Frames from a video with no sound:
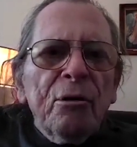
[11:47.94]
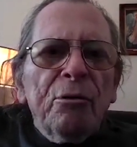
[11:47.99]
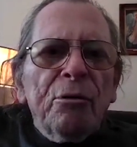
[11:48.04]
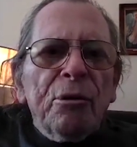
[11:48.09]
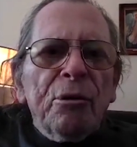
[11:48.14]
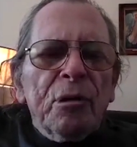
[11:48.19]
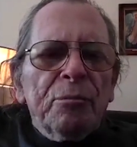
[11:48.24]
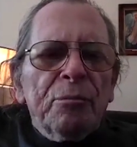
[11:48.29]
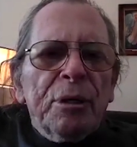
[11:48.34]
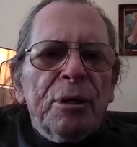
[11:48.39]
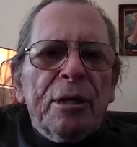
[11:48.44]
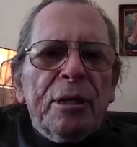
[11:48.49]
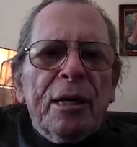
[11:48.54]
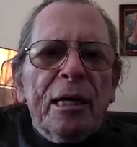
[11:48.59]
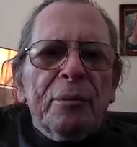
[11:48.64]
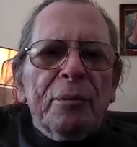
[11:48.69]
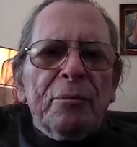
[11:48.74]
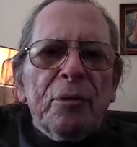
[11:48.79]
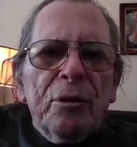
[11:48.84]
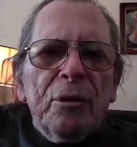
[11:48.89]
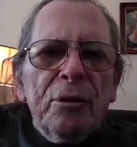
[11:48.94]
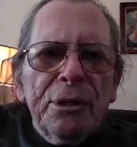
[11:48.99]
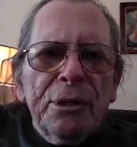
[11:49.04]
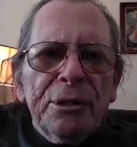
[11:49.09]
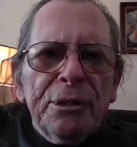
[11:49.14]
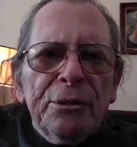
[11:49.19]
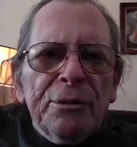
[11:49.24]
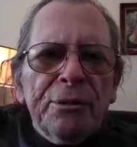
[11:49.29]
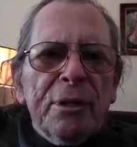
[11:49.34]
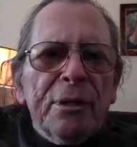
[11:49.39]
when it became
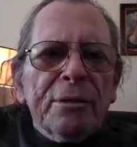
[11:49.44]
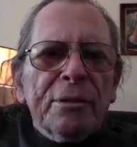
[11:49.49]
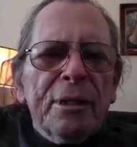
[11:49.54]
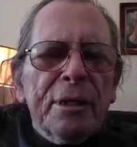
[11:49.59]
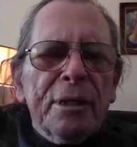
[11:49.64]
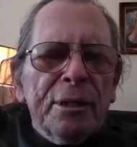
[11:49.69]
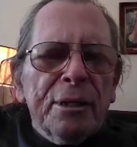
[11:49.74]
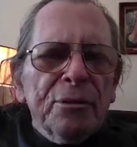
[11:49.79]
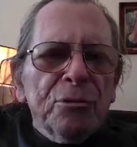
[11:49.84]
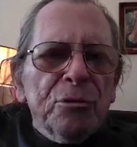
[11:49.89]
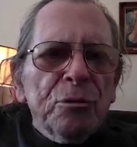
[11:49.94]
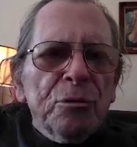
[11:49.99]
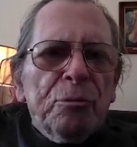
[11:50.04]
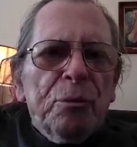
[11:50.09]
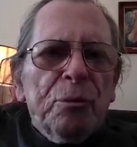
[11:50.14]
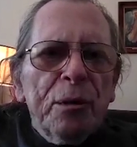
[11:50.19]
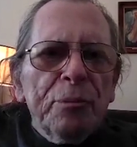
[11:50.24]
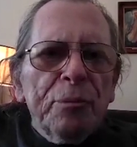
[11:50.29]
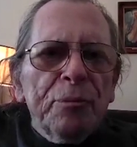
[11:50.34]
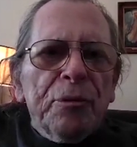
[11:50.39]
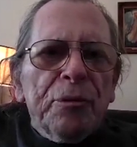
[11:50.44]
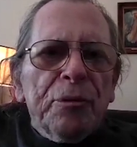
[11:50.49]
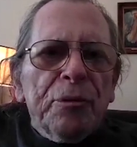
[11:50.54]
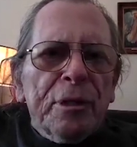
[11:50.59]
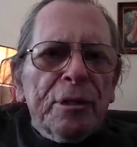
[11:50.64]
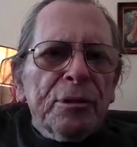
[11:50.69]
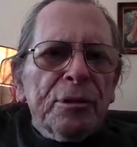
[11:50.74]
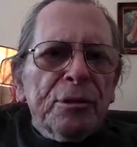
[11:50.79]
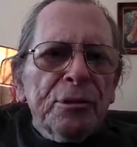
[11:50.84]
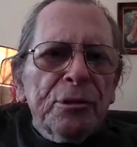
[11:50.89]
clear that that is the proper
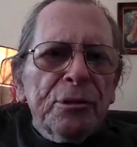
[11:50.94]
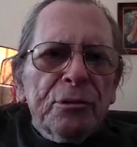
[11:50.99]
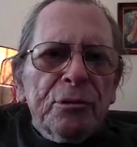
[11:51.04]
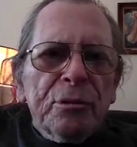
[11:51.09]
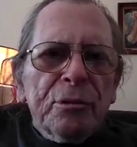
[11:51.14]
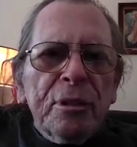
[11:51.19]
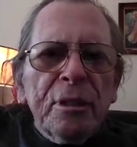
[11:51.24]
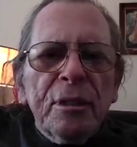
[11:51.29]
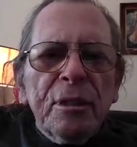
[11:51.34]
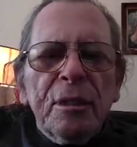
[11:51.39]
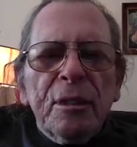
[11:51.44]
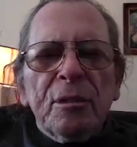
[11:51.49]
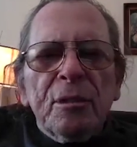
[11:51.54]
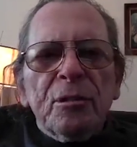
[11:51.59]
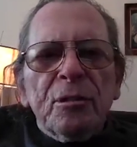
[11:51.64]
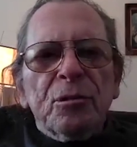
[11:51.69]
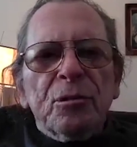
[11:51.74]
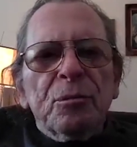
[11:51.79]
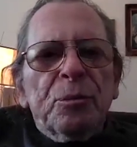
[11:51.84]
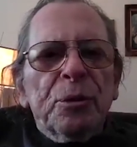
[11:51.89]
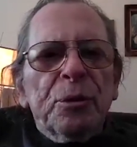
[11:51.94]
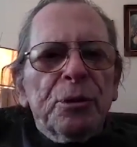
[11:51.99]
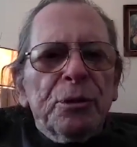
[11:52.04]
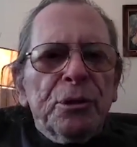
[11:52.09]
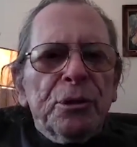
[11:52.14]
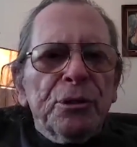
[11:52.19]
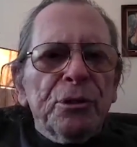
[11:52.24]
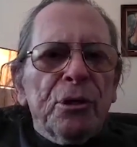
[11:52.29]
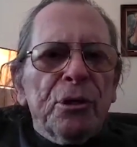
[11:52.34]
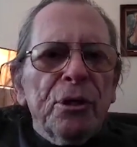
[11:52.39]
thing to do, to put
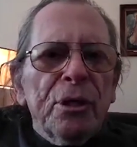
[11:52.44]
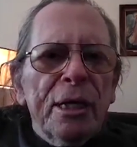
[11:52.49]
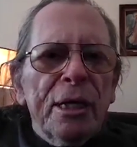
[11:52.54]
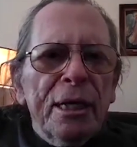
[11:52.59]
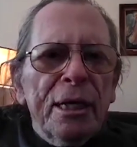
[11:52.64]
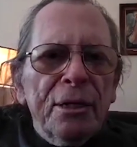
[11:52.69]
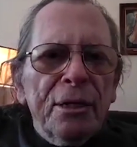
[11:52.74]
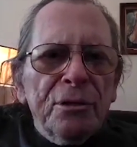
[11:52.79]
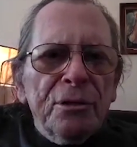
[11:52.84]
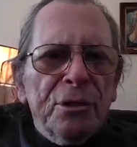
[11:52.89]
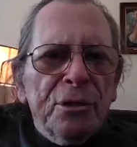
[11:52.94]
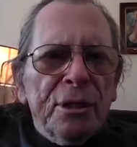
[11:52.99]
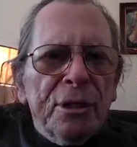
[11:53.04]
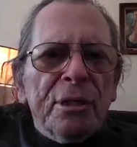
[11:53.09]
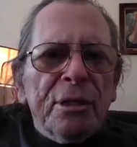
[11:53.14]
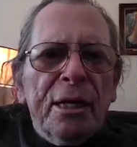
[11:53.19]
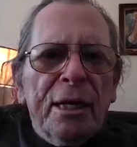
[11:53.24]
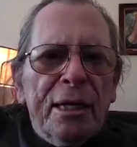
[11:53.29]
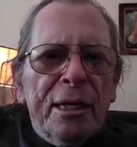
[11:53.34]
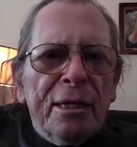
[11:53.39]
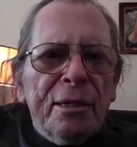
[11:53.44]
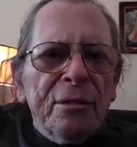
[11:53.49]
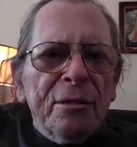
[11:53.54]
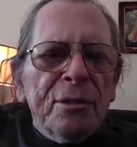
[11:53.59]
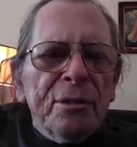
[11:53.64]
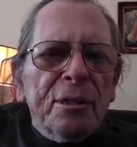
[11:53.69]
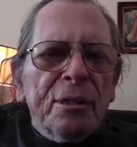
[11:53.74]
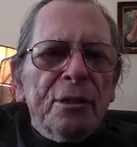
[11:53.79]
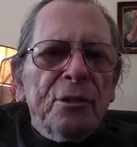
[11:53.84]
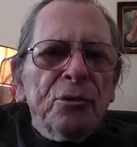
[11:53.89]
your glass and
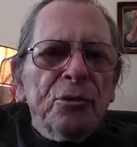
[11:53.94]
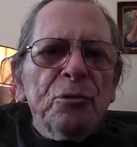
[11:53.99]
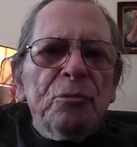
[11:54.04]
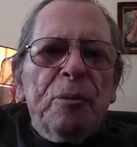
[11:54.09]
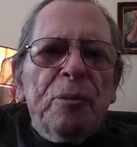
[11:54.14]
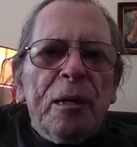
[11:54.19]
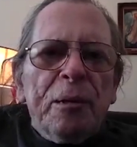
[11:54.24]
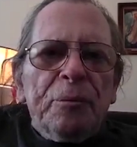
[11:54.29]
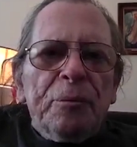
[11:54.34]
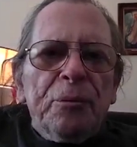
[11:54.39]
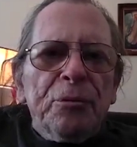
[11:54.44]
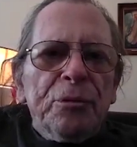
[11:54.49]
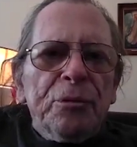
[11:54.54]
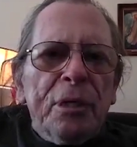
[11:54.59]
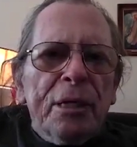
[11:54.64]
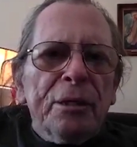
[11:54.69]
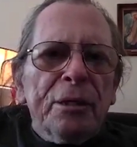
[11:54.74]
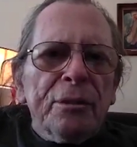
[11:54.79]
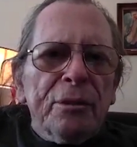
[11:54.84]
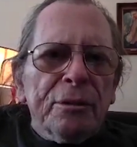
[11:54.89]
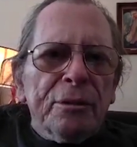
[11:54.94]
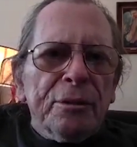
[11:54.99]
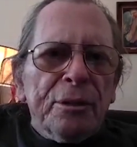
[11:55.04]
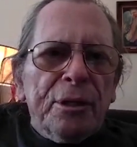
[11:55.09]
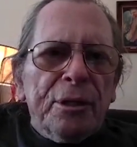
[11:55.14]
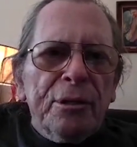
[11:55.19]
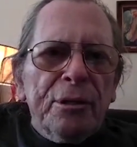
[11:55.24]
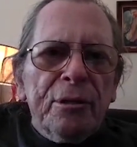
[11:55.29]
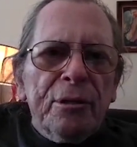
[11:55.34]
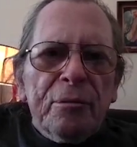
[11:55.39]
cans and newspapers out on the
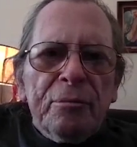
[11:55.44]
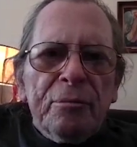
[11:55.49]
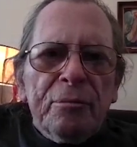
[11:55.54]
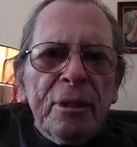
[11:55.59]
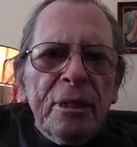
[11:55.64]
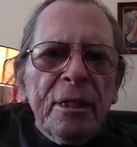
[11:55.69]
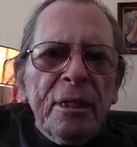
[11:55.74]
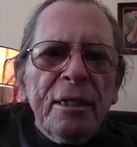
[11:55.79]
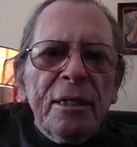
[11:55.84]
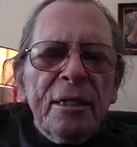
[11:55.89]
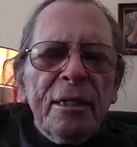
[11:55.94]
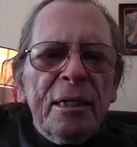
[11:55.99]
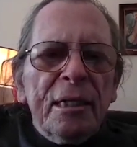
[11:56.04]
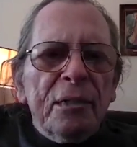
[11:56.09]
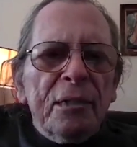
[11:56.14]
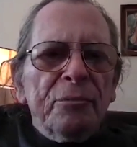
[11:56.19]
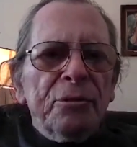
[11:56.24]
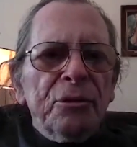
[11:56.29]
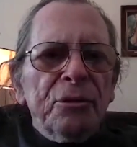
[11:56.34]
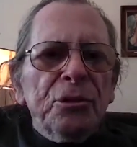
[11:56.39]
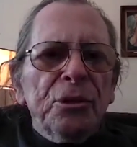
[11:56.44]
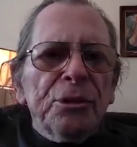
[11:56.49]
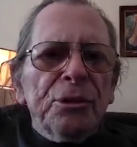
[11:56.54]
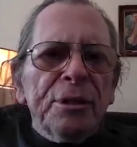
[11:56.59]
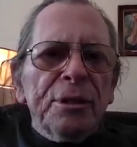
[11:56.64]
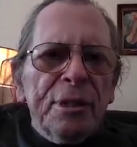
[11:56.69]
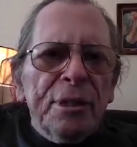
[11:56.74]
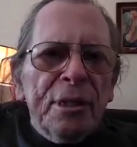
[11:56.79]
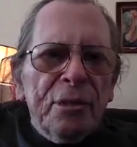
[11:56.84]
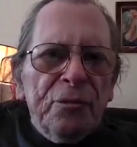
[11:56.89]
curb. And we
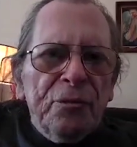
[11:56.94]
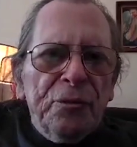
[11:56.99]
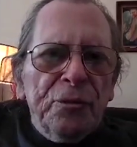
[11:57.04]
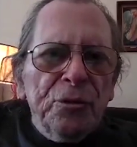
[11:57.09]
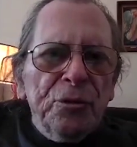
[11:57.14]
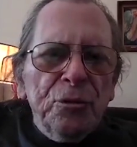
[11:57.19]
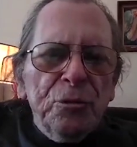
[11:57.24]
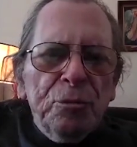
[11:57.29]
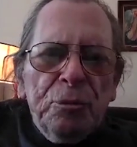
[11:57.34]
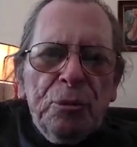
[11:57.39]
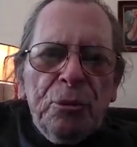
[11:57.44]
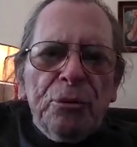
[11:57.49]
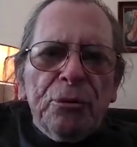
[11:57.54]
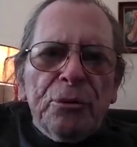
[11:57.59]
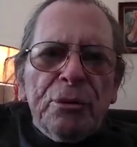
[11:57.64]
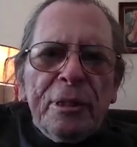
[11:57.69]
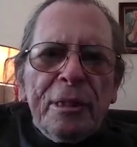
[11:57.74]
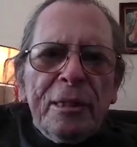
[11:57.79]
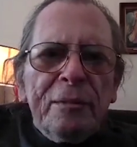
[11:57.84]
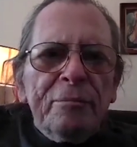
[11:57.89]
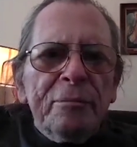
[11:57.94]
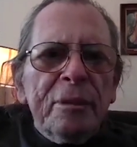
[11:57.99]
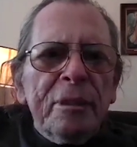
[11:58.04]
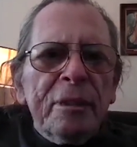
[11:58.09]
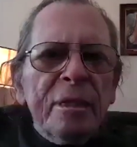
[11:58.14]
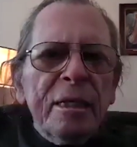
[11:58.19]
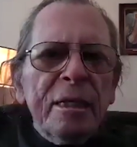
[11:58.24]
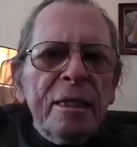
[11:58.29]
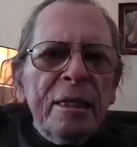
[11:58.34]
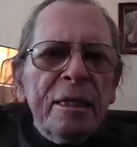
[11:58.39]
started that first program
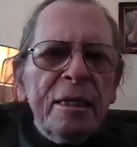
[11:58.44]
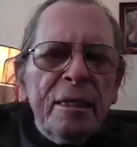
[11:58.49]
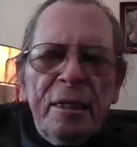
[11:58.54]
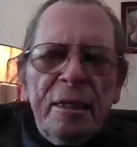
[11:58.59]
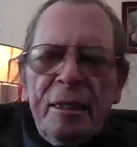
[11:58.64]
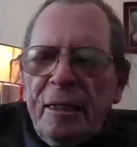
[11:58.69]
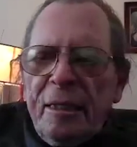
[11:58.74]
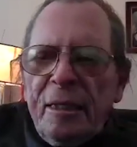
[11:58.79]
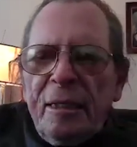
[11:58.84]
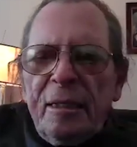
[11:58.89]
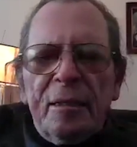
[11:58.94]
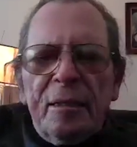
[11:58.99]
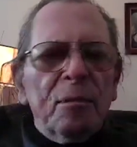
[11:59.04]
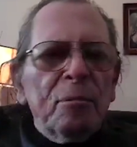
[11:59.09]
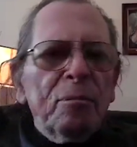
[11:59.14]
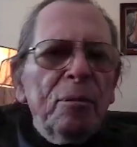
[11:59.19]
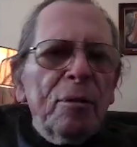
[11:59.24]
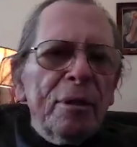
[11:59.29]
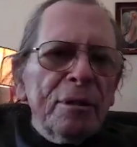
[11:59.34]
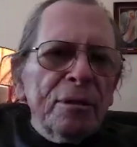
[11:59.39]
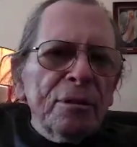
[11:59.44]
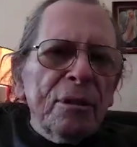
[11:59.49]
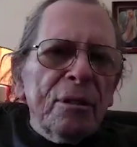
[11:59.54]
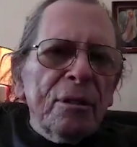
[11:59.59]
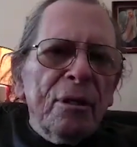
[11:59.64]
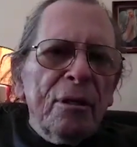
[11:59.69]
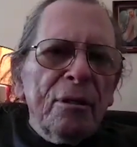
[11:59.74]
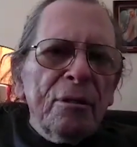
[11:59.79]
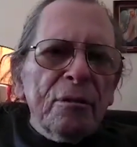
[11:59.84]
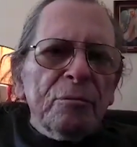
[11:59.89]
in a place
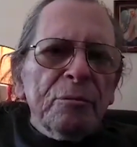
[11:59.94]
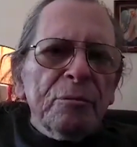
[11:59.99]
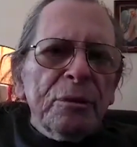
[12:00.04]
called